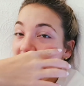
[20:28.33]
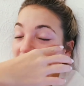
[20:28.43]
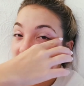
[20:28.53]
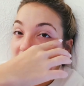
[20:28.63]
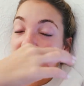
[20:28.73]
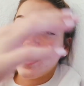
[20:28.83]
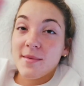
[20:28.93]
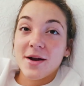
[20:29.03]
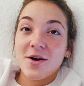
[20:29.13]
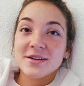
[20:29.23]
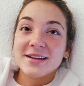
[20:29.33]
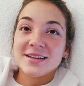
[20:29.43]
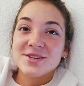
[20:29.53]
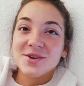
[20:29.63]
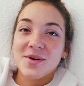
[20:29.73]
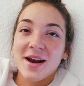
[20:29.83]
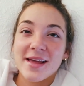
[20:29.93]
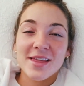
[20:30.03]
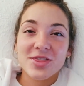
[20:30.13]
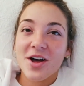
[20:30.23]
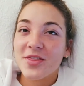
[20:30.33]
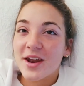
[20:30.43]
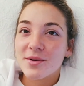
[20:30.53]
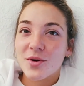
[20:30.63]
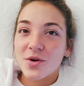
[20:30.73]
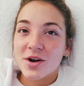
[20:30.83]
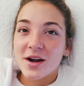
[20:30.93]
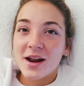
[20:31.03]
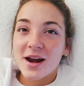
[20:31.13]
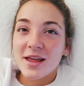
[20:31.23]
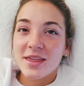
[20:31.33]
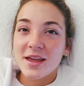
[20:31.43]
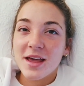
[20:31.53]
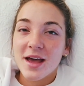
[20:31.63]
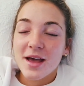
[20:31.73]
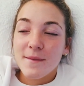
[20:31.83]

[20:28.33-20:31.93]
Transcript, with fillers: I've been thinking about it all day too, and I like thought that I recorded it, I think,